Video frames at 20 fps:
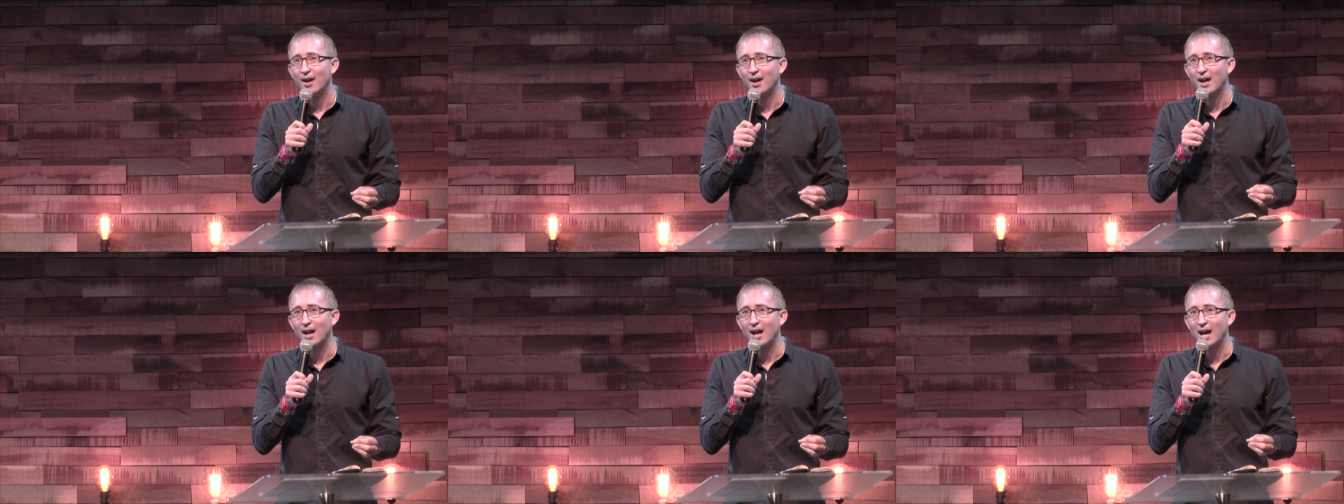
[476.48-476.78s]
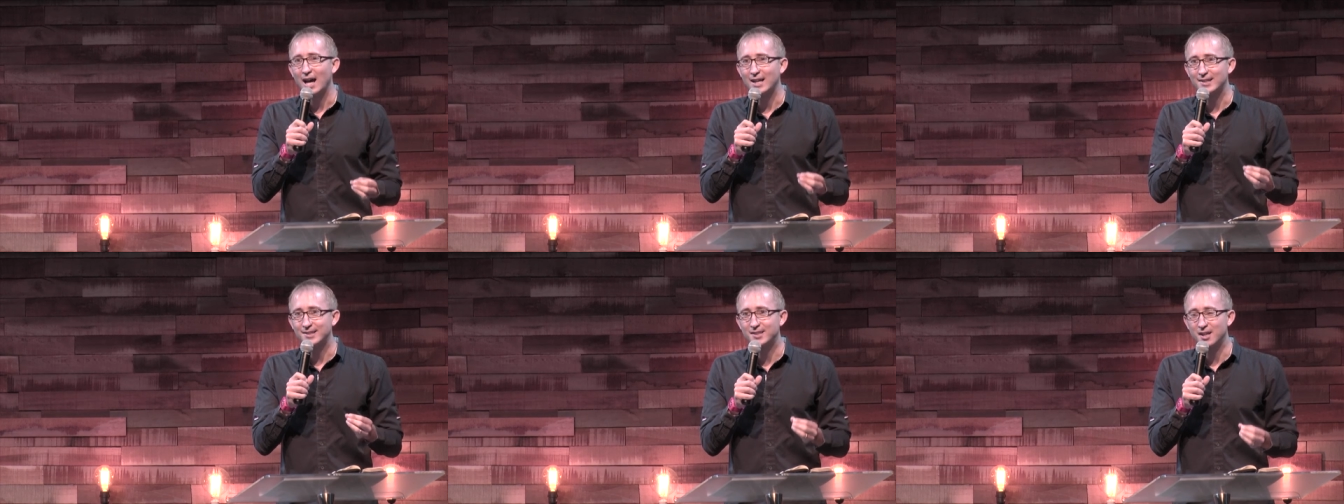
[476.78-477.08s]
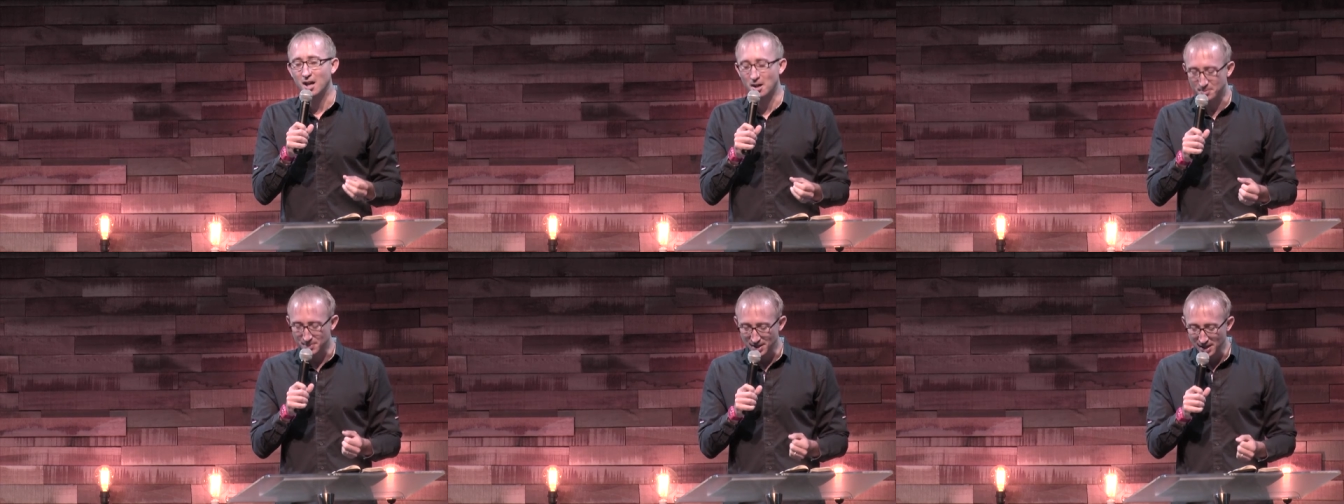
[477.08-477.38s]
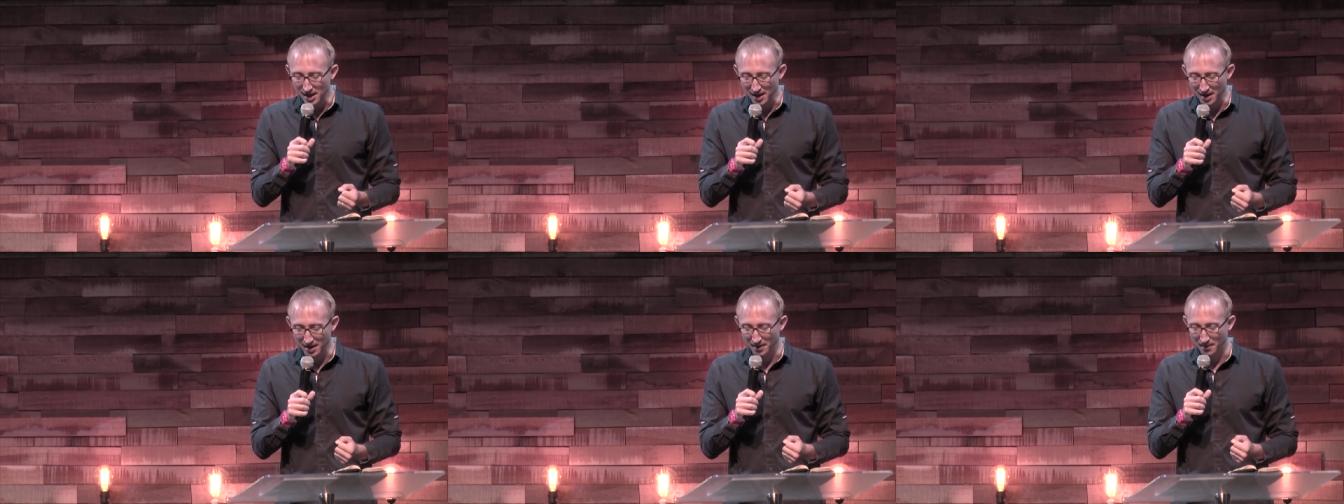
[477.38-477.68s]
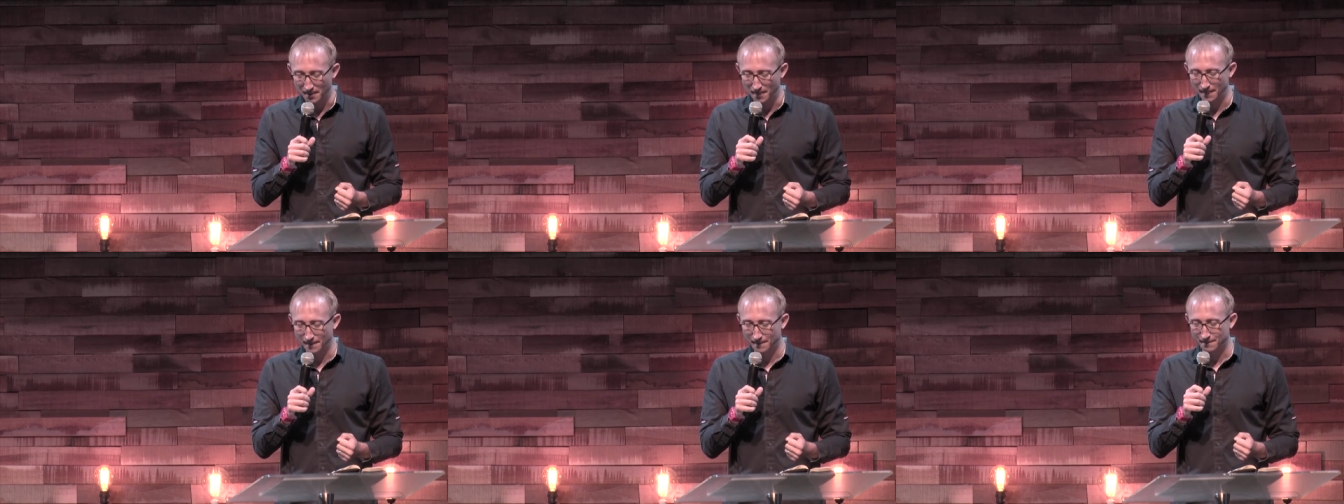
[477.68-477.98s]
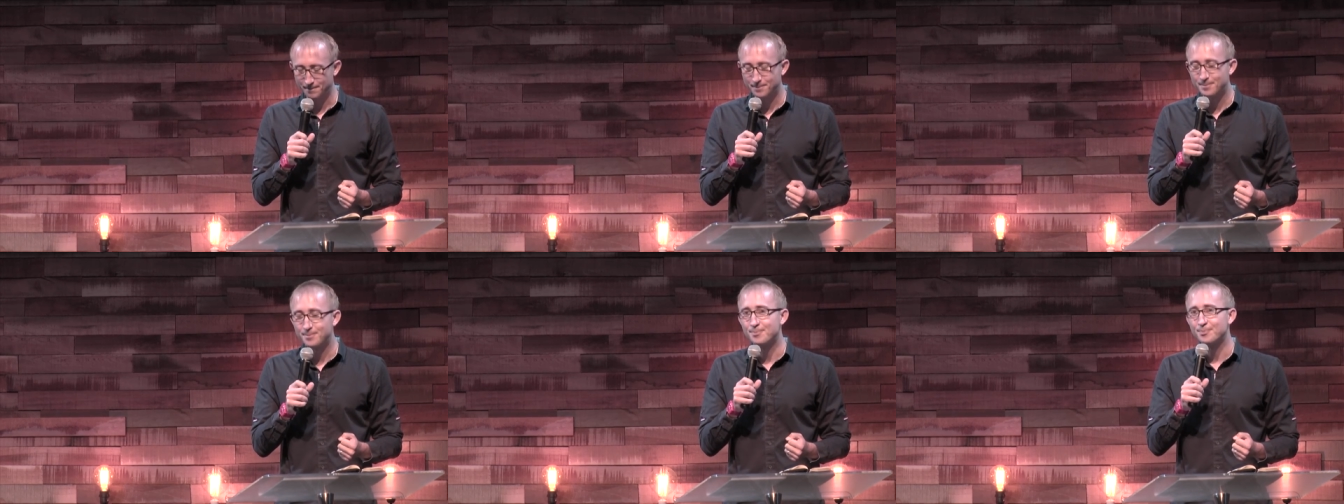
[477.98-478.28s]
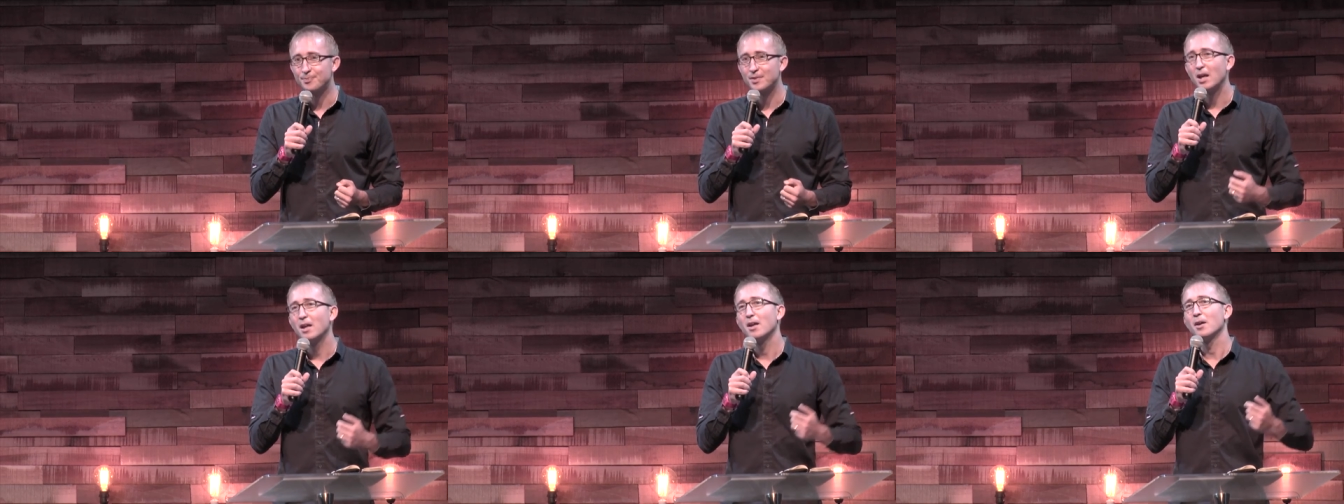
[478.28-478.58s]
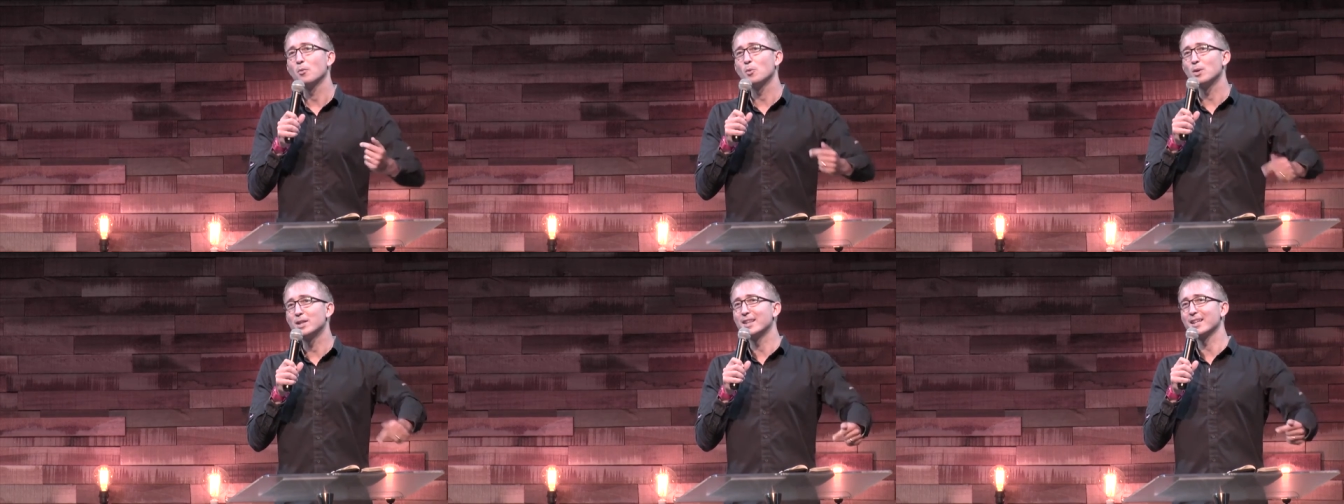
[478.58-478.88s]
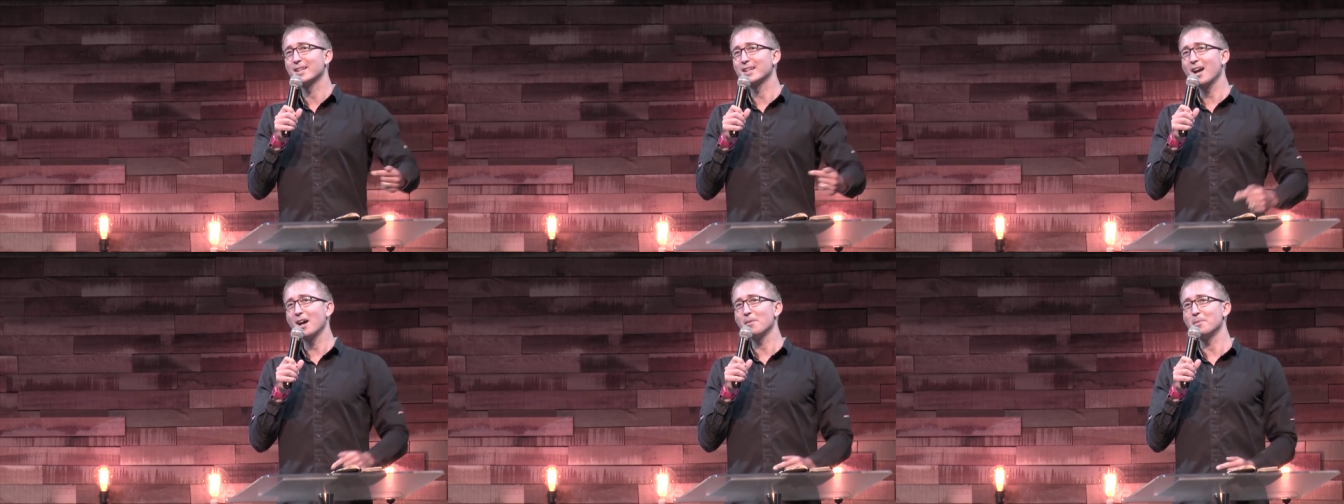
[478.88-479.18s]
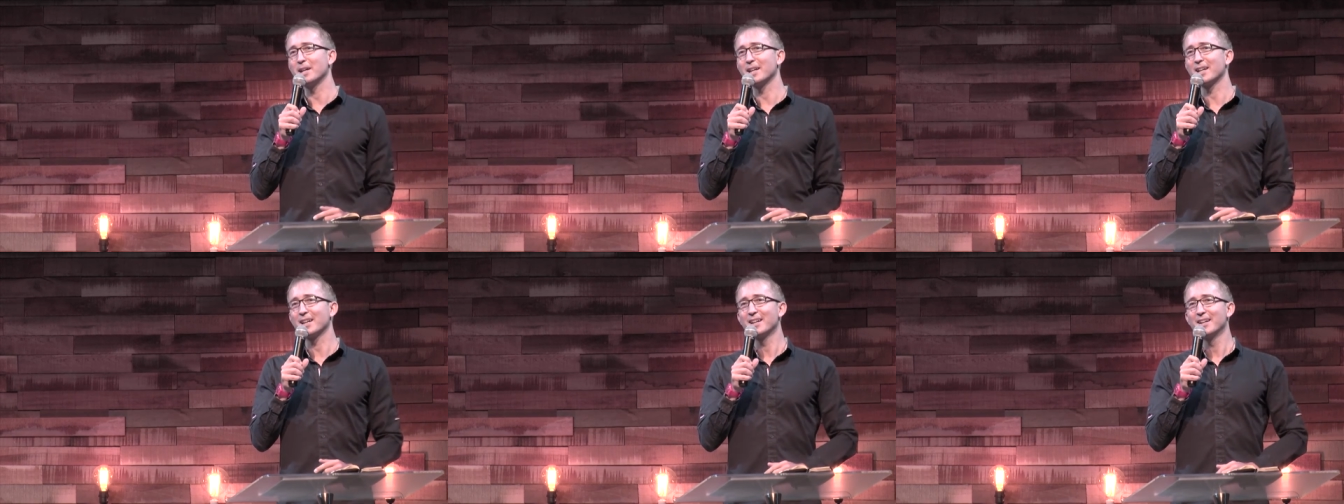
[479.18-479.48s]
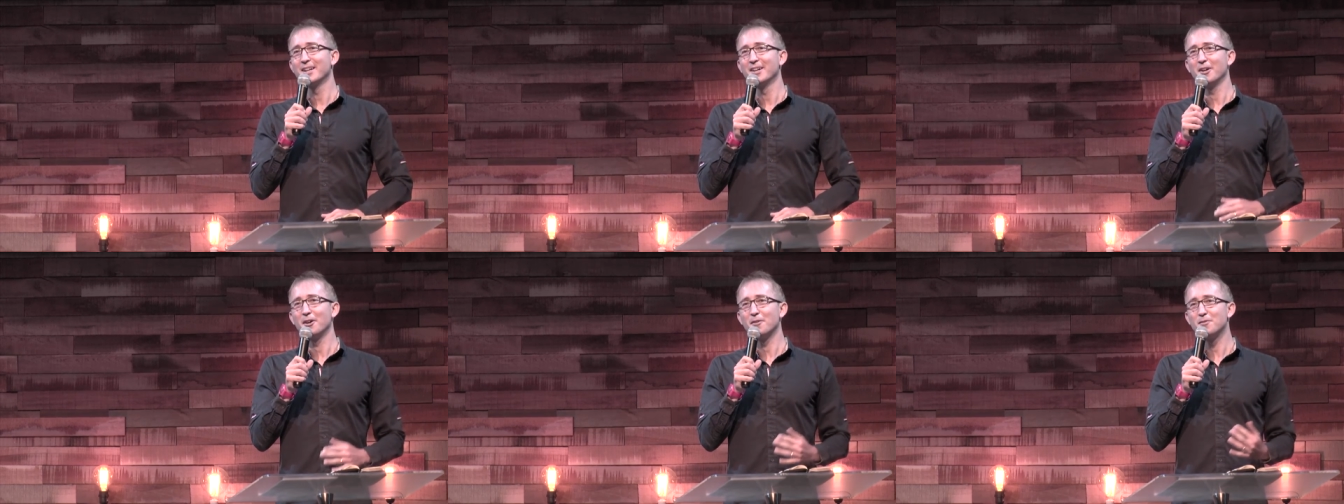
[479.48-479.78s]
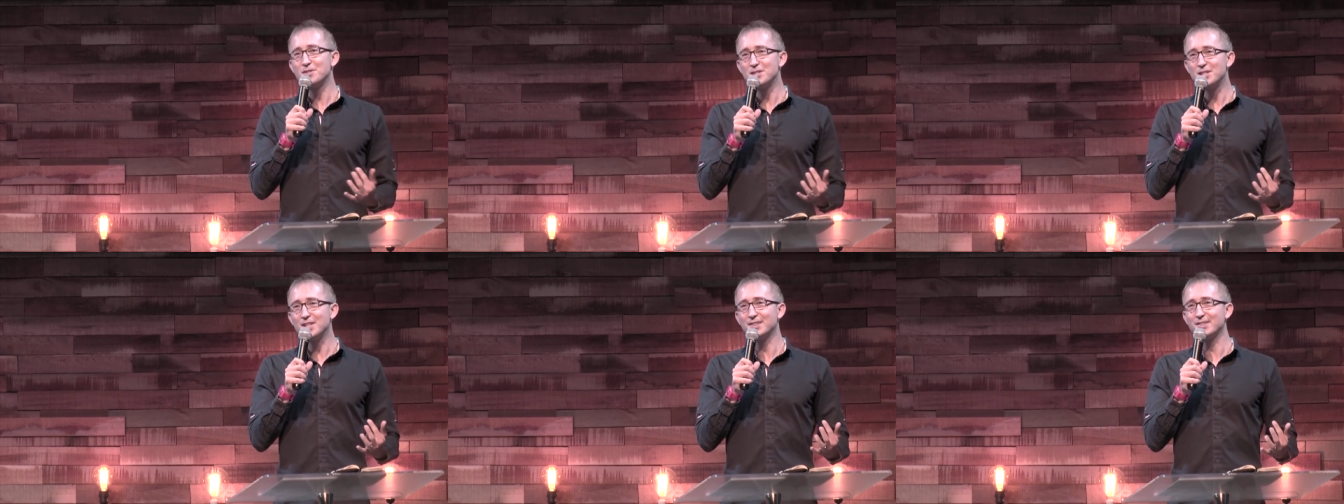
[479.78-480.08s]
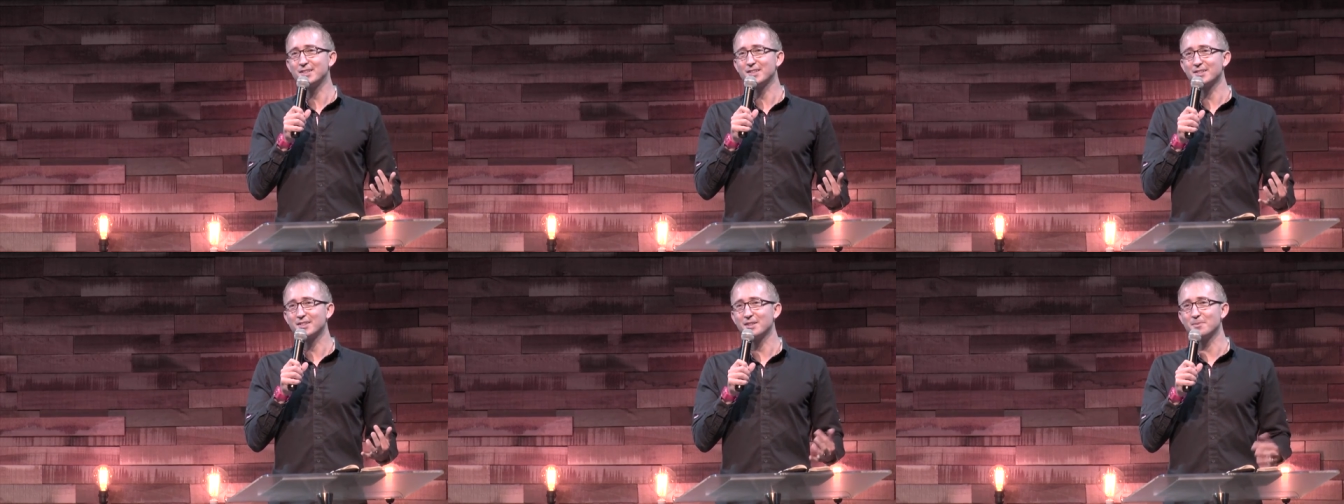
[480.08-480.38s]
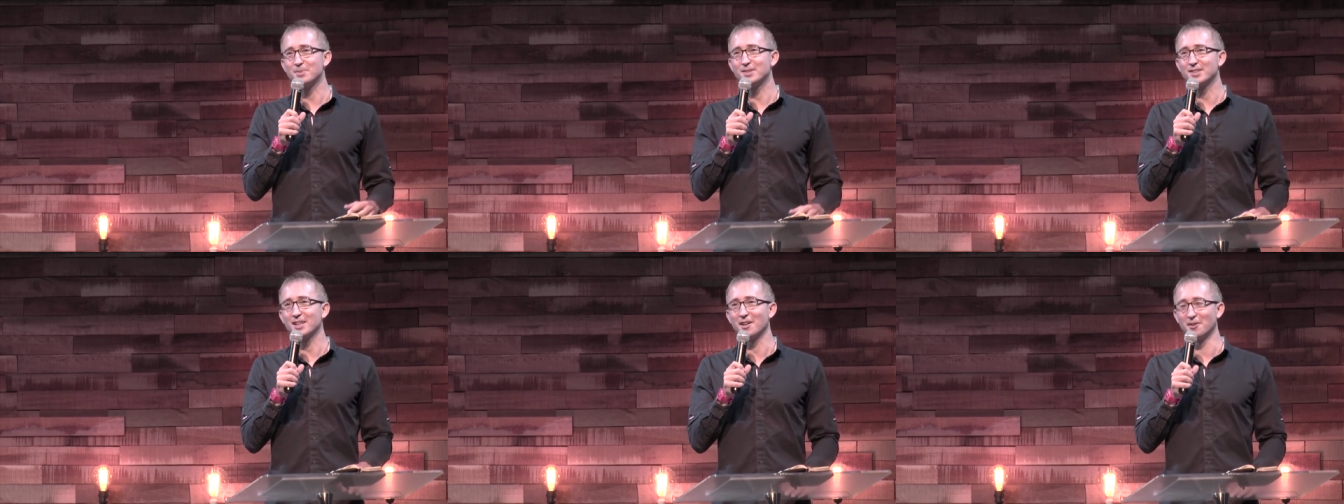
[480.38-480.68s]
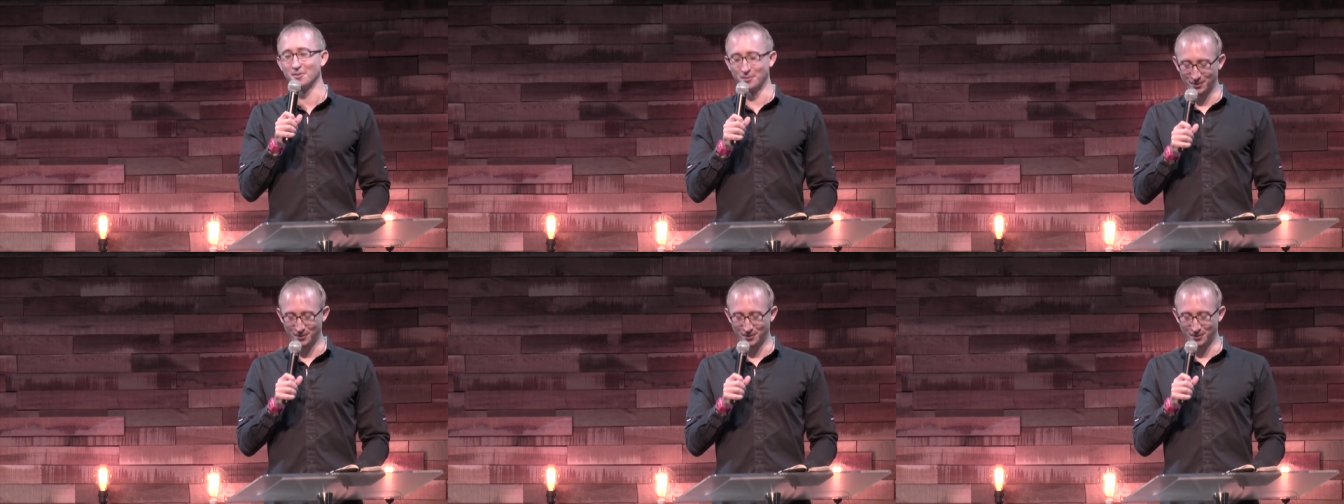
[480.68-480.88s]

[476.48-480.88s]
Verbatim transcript: has come near with the coming of Jesus himself.